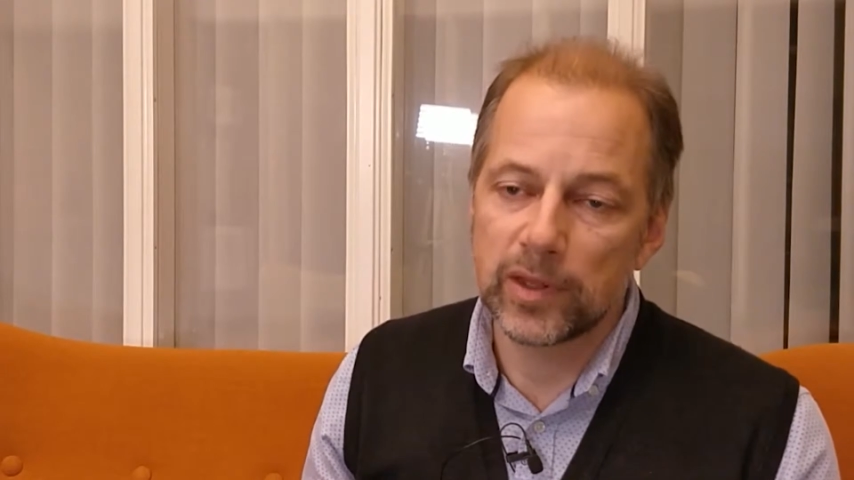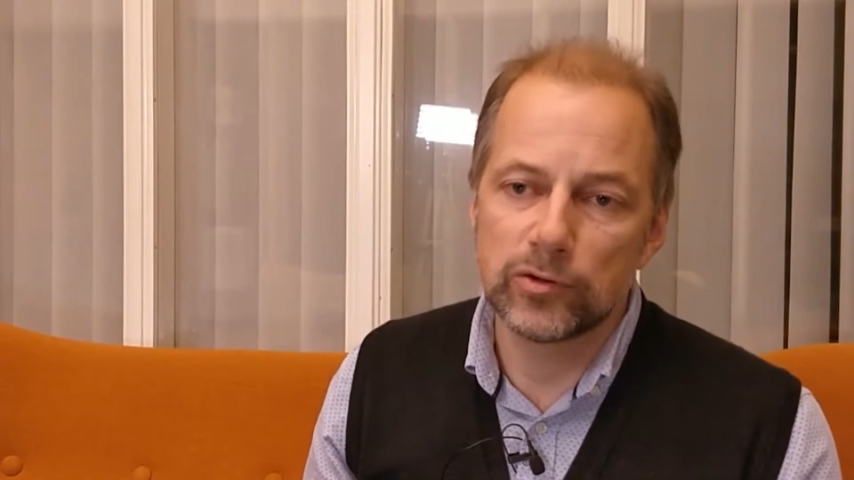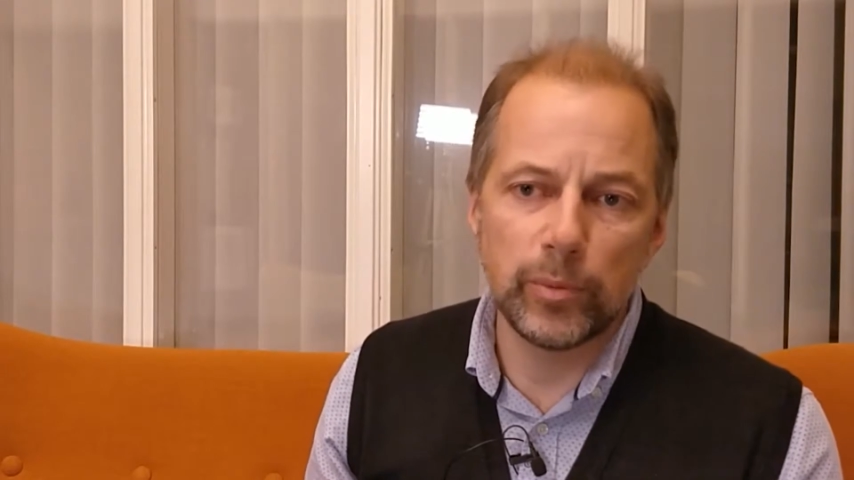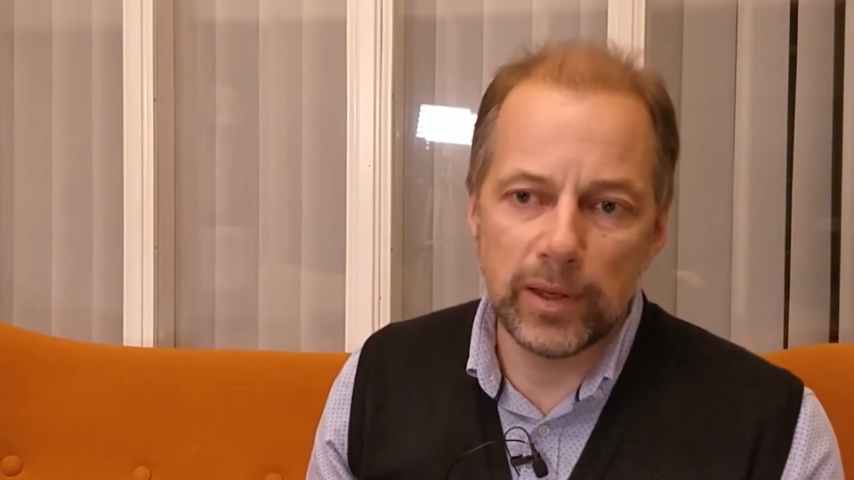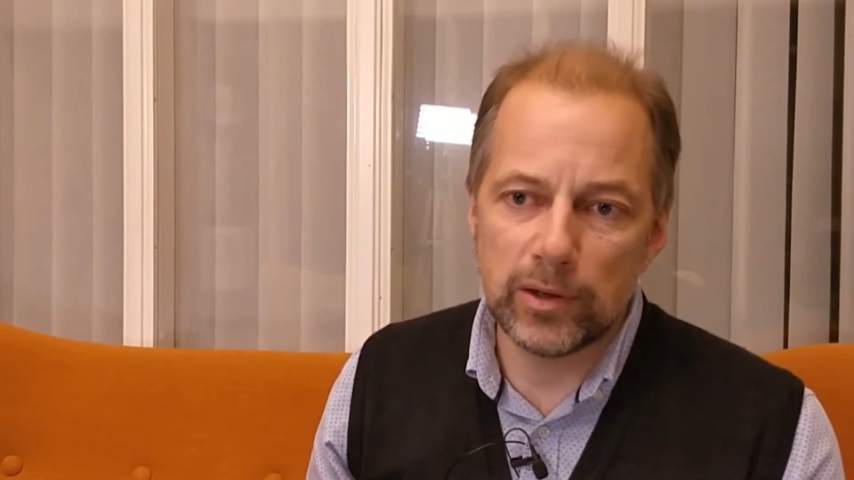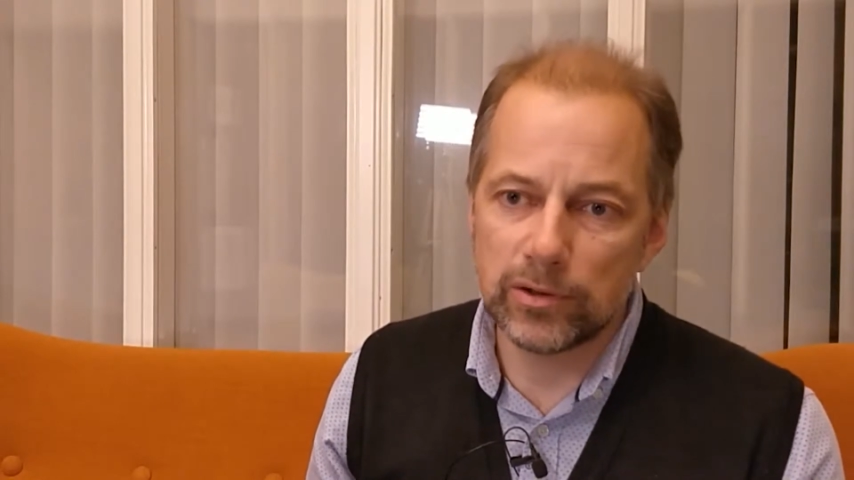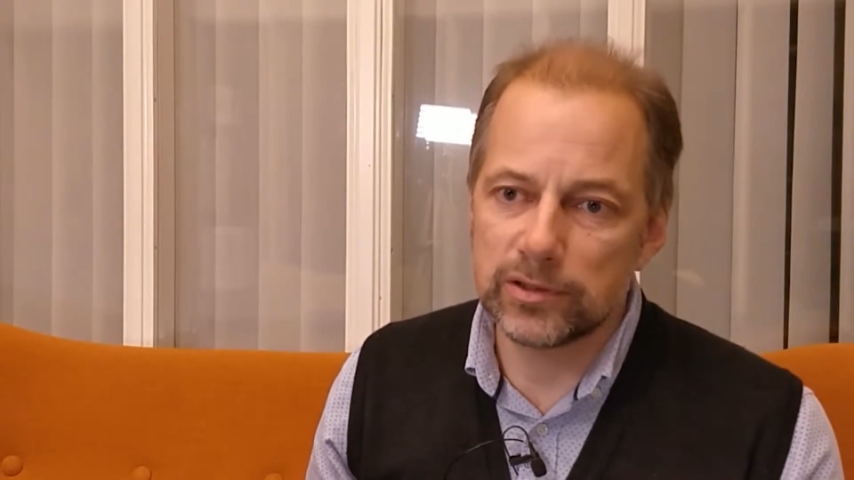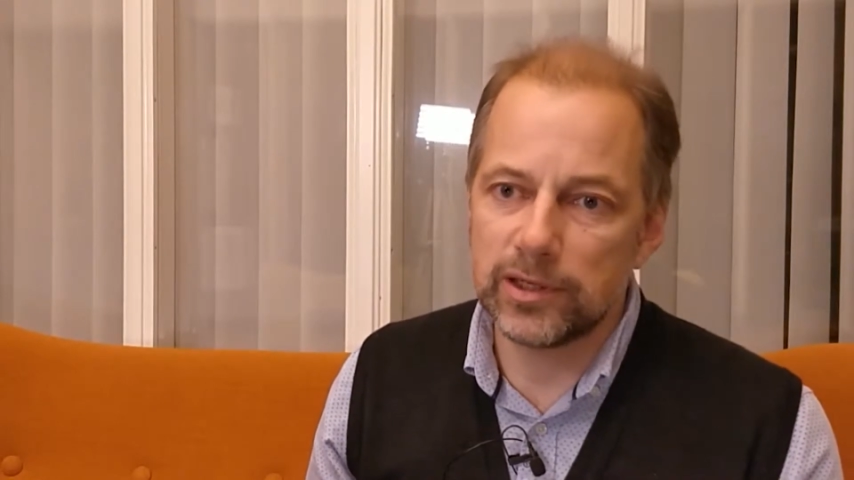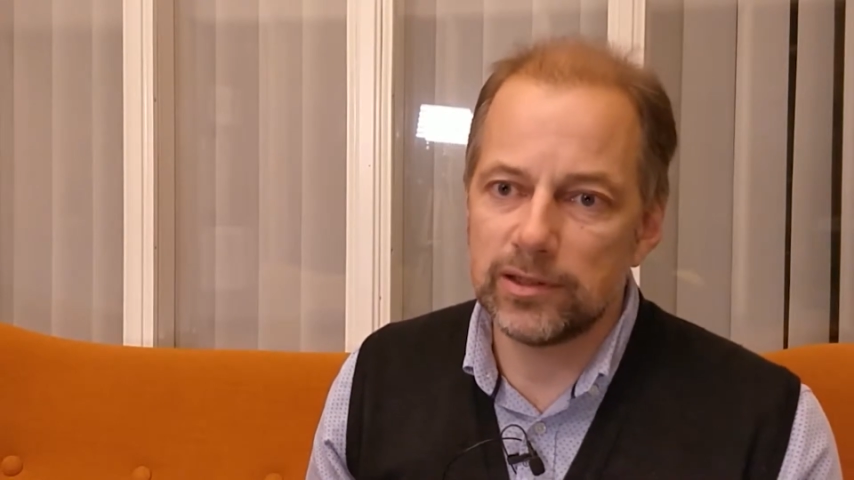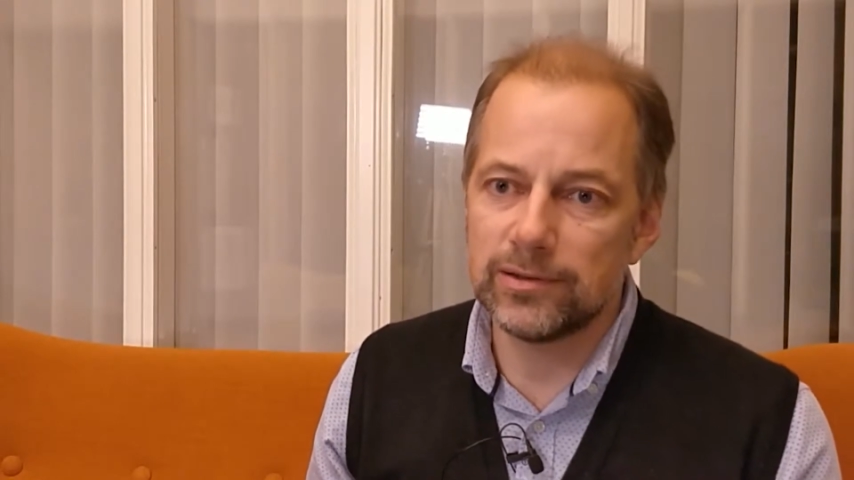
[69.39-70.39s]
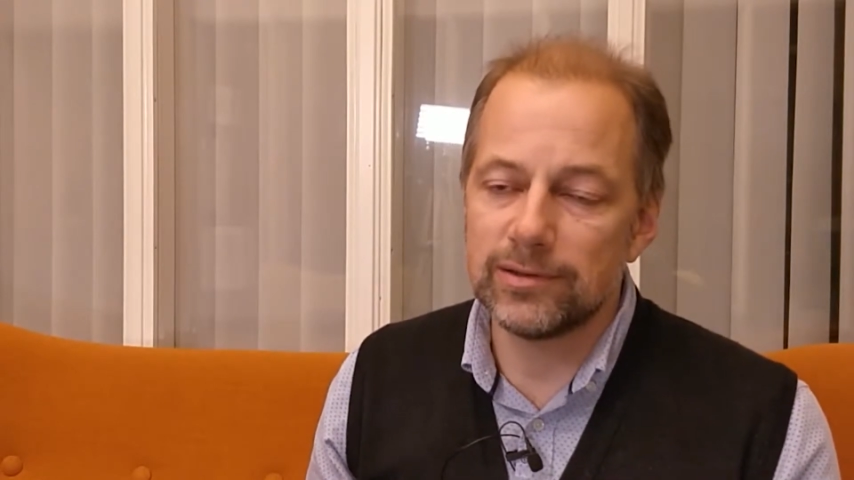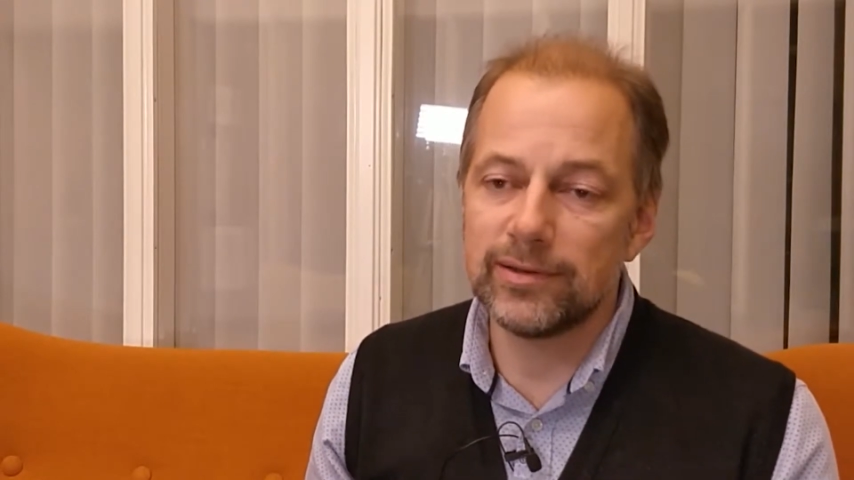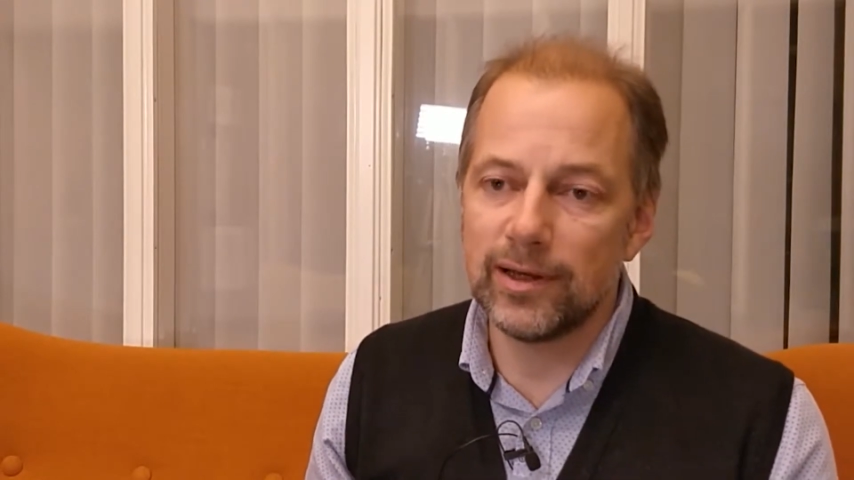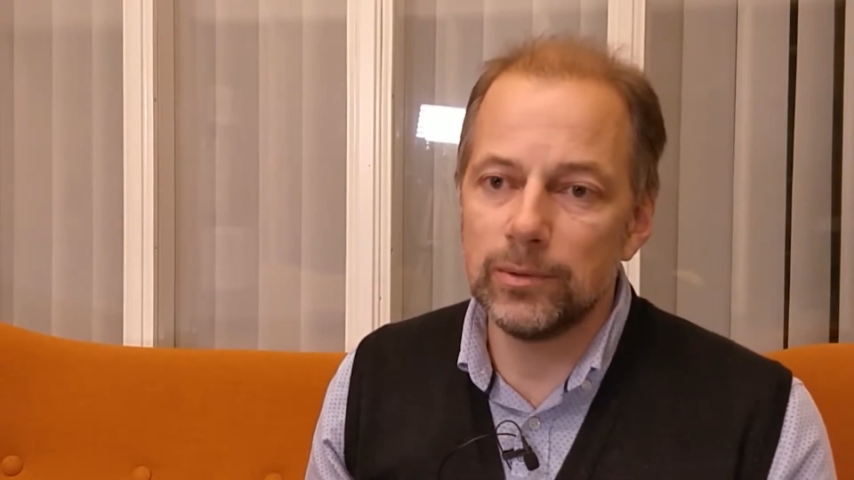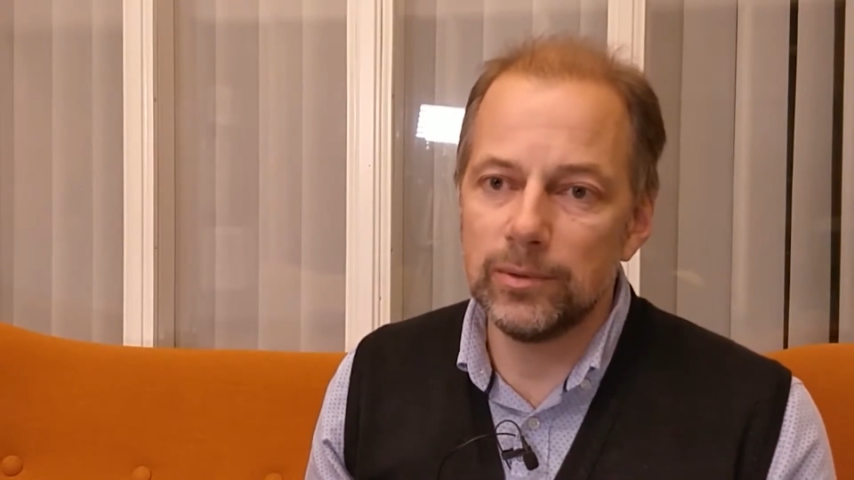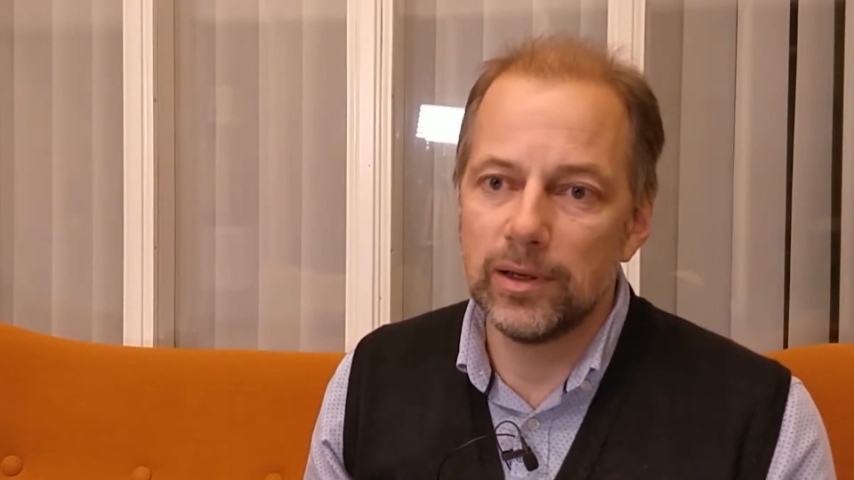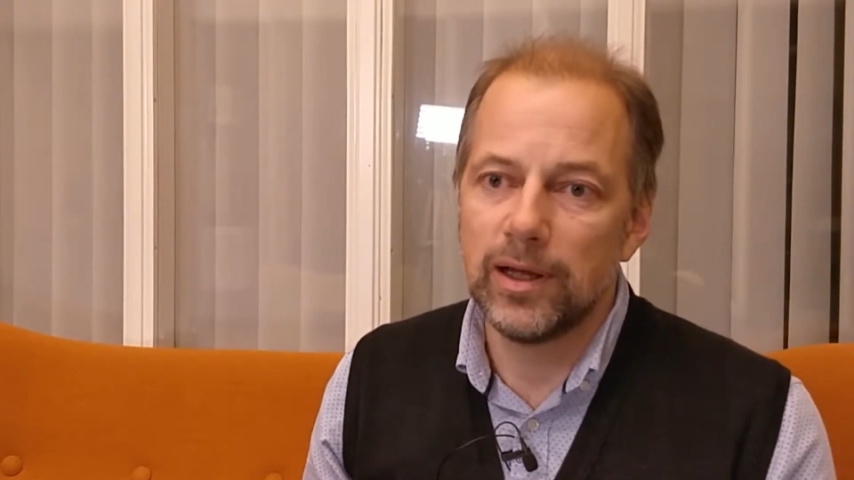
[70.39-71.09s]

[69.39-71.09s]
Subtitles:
So many organizations now